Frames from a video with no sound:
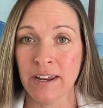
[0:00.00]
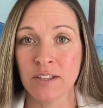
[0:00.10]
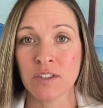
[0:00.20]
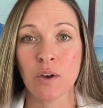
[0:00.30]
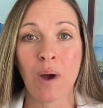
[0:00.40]
And
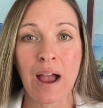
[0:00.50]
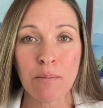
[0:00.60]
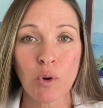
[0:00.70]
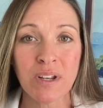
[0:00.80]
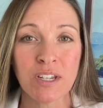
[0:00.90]
so I'm
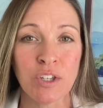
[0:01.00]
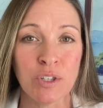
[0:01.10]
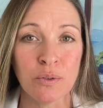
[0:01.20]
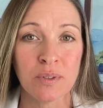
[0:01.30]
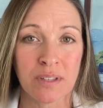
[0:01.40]
going to
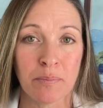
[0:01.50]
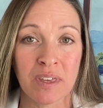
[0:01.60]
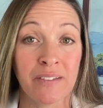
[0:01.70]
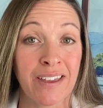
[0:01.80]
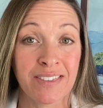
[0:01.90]
use
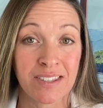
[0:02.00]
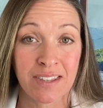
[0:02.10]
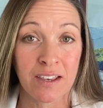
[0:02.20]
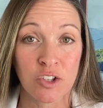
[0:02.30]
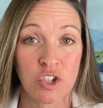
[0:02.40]
something like the
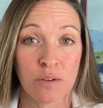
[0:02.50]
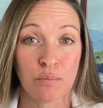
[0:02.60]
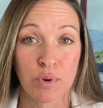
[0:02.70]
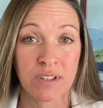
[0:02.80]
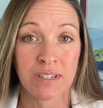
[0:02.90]
Sales Gym
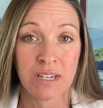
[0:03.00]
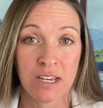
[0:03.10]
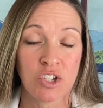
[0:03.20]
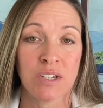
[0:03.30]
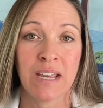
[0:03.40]

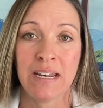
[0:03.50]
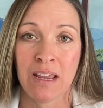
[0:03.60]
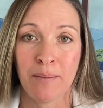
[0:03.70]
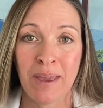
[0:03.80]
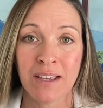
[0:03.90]
presentation
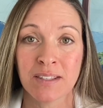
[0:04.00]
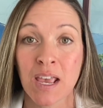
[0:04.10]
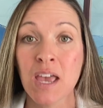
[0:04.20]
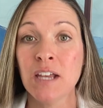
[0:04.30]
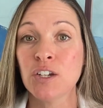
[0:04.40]
dynamics
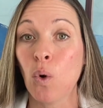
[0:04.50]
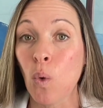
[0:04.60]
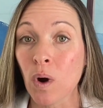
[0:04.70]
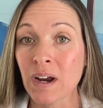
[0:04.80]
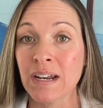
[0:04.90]
to
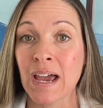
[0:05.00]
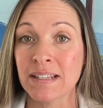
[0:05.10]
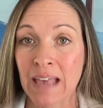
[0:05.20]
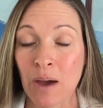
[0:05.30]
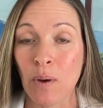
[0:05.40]
organize
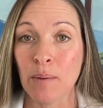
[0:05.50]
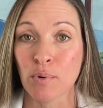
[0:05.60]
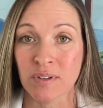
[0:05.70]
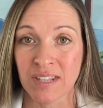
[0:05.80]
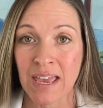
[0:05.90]
how I
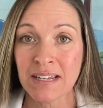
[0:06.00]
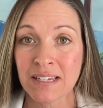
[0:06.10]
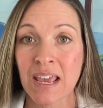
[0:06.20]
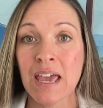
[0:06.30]
present.